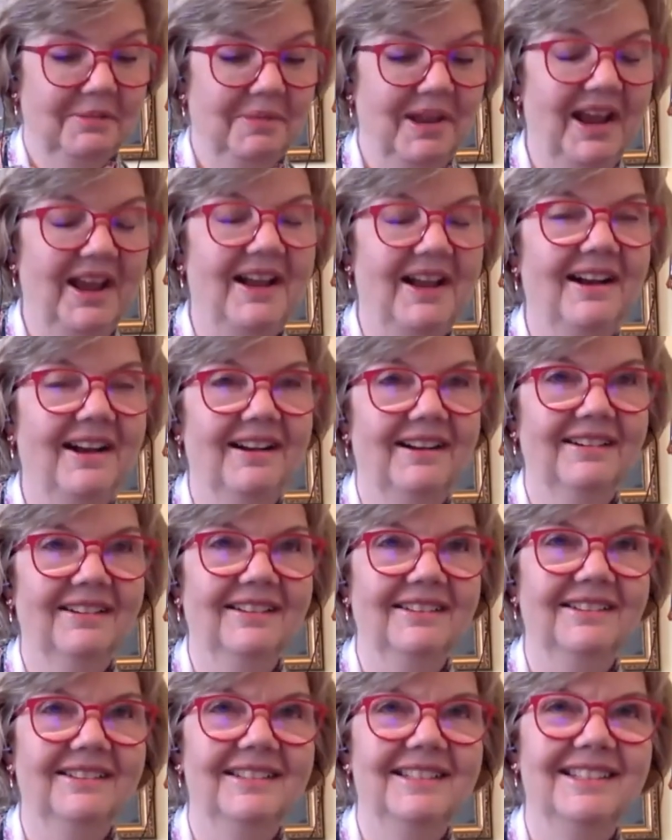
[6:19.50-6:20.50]

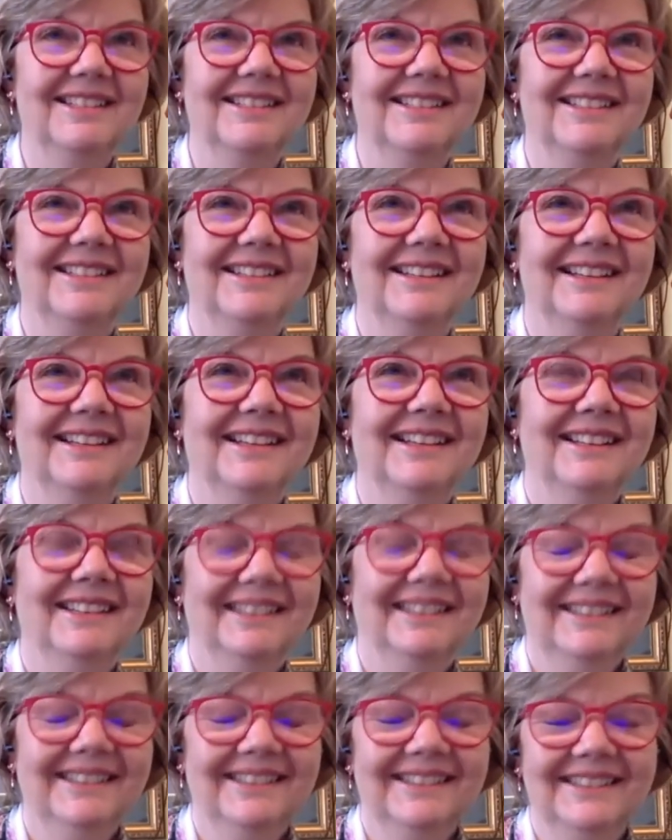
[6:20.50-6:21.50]
out
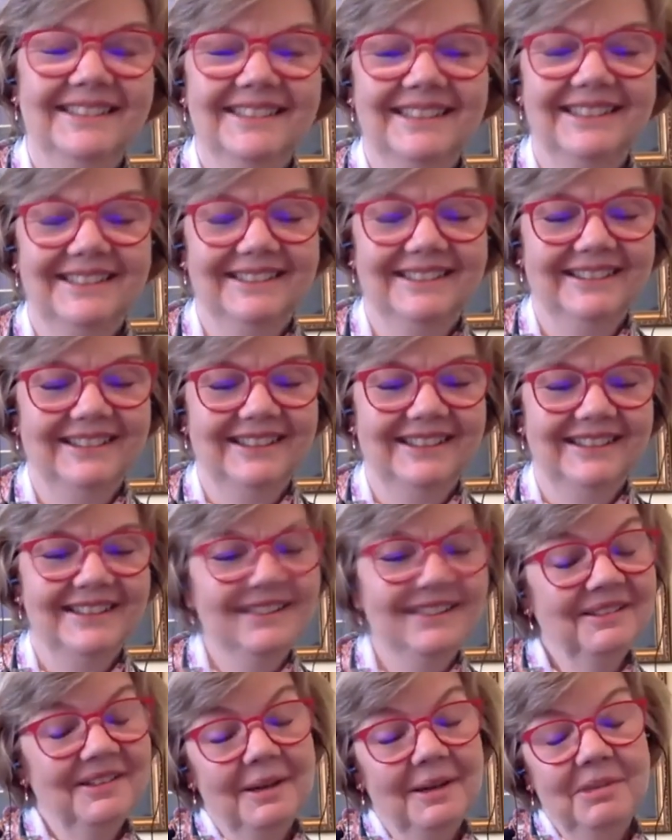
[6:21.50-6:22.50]
so yeah
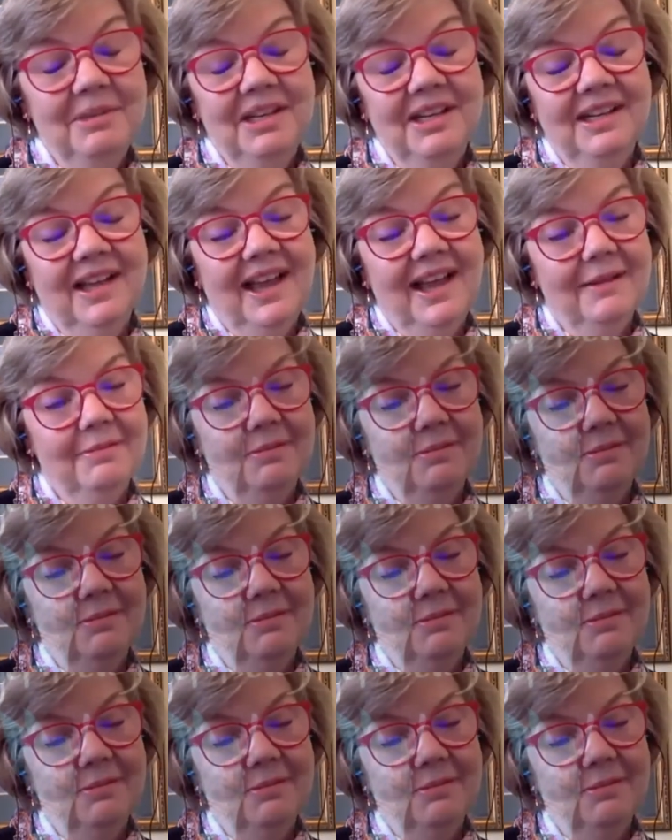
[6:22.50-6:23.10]
so i mean it happened